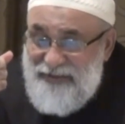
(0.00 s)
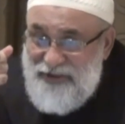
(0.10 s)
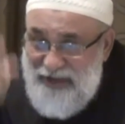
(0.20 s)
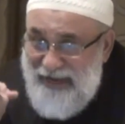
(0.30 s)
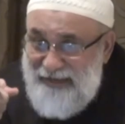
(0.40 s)

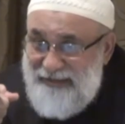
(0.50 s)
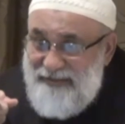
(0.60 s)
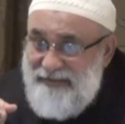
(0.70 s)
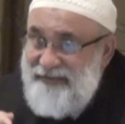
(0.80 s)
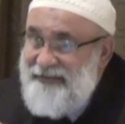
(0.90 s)

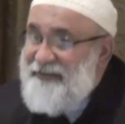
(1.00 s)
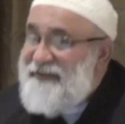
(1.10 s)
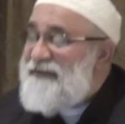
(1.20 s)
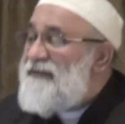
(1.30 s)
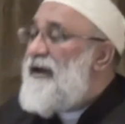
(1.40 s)
chalice
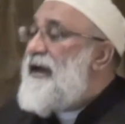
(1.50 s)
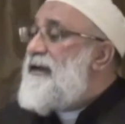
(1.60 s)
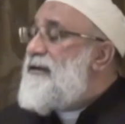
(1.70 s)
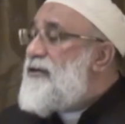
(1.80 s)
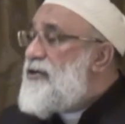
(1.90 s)

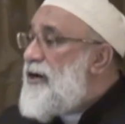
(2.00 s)
and